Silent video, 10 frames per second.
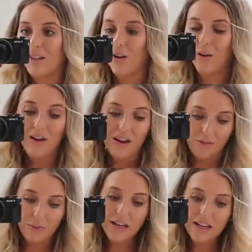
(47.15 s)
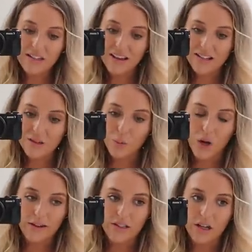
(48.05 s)
So I've been here to get some
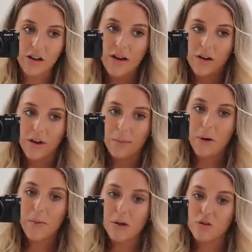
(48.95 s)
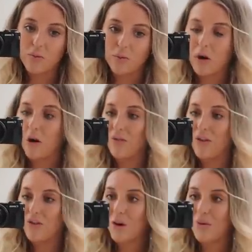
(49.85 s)
work done. I'm gonna pop a jumper over
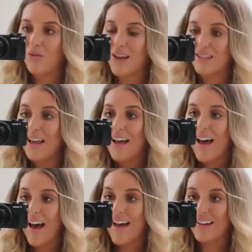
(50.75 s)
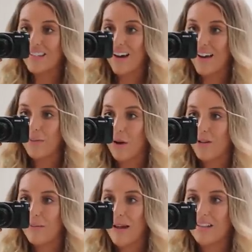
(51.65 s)
the top of this. And I am
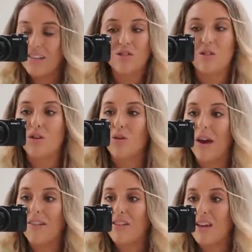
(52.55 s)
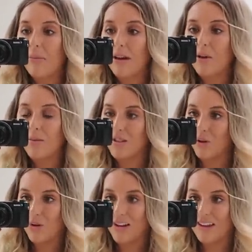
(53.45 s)
going to basically just go through everything in my cupboards
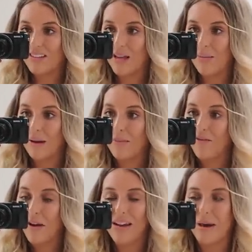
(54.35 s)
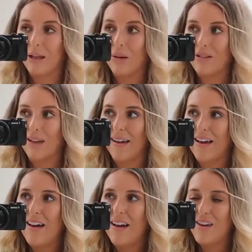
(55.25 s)
and organize them. And my friend Emily was like,
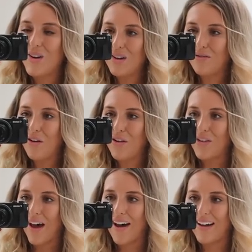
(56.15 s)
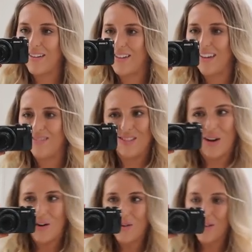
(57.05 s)
are you gonna vlog that? And I was like,
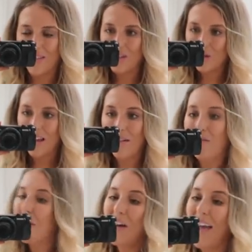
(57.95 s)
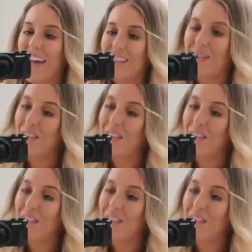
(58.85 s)
no. And then she was like, vlog it.